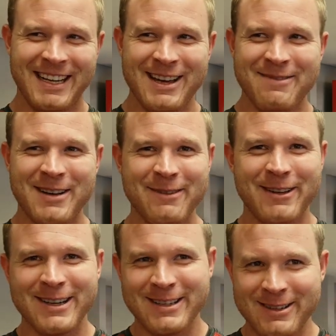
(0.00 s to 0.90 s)
My
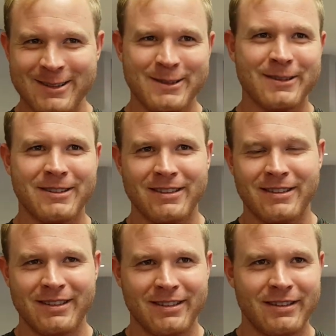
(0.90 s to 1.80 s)
advice
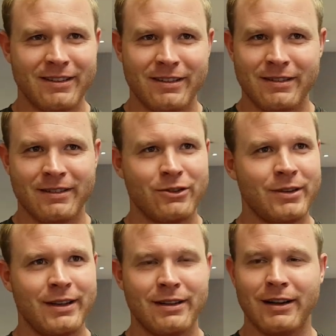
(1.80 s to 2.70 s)
is
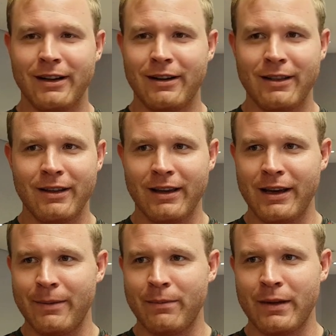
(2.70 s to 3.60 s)
treat it like another
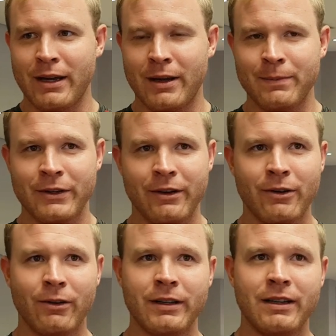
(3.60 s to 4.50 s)
game. Don't
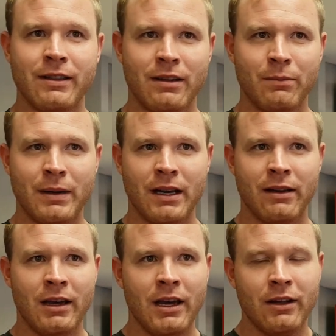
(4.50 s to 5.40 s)
hold anything back.
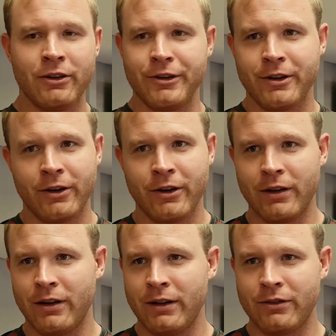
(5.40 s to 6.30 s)
Don't go
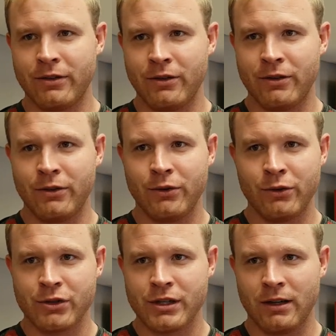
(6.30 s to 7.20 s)
into
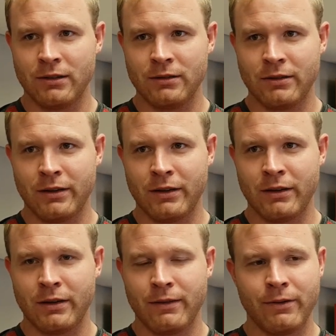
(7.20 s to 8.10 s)
your shell.
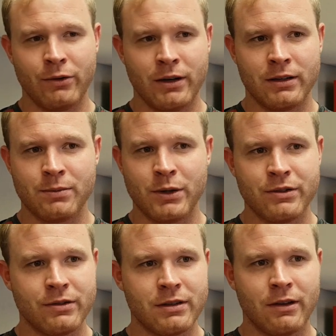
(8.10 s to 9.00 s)
If you want to
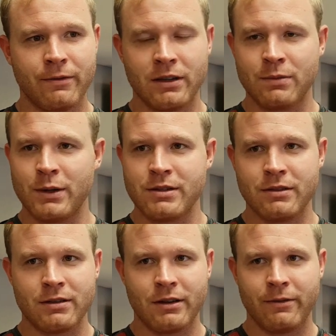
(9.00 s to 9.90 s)
express
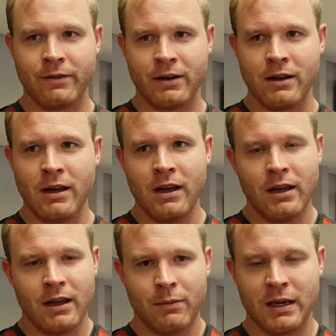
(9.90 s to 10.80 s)
yourself and
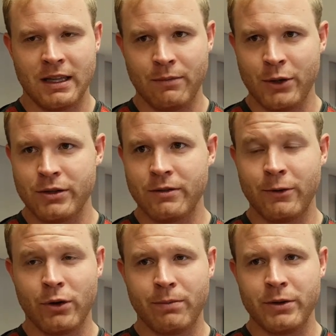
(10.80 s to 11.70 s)
make the most of
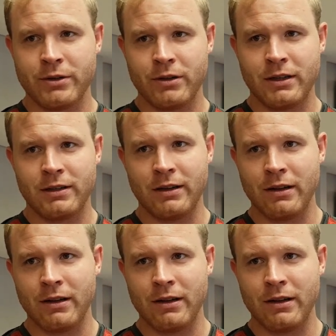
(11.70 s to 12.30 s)
your opportunity.